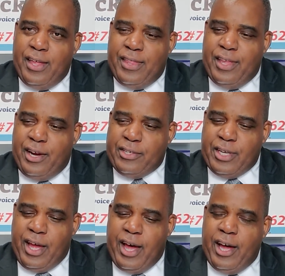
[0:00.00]
there's
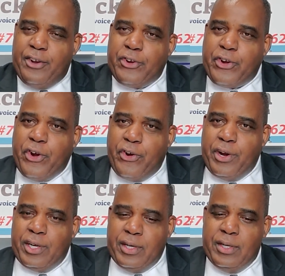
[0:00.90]
an
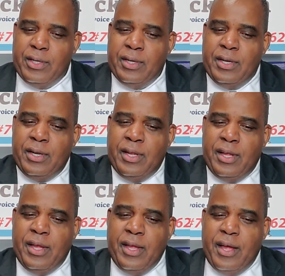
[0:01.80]
undercurrent
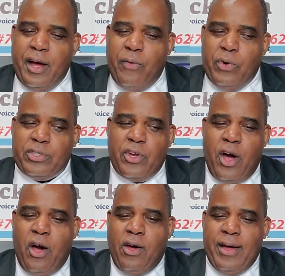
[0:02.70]
of what's
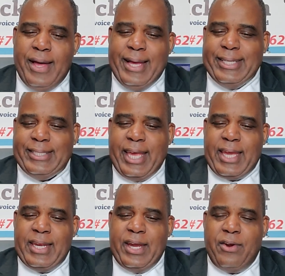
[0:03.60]
called
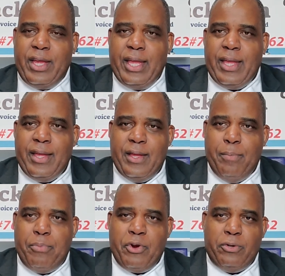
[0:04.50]
secondary
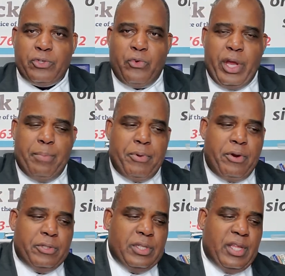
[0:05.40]
bureaus, credit
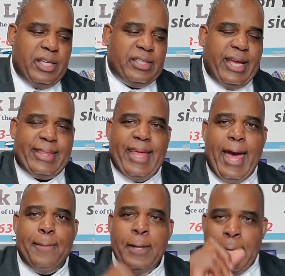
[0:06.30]
bureaus and things like
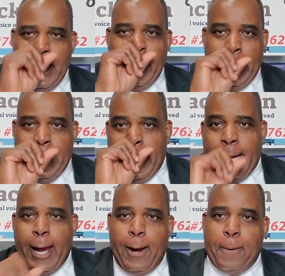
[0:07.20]
that. And they
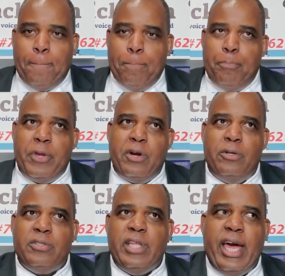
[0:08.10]
are
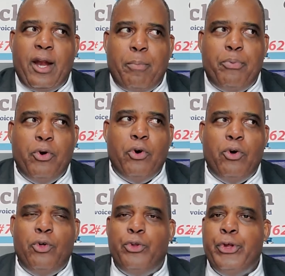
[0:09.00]
bureaus that are
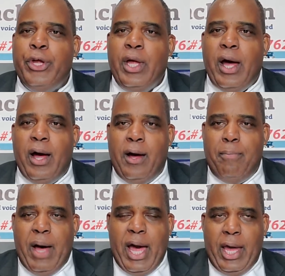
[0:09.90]
pulled
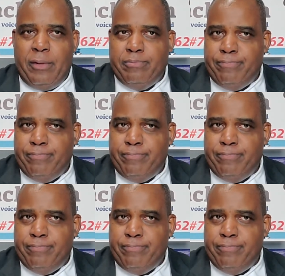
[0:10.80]
by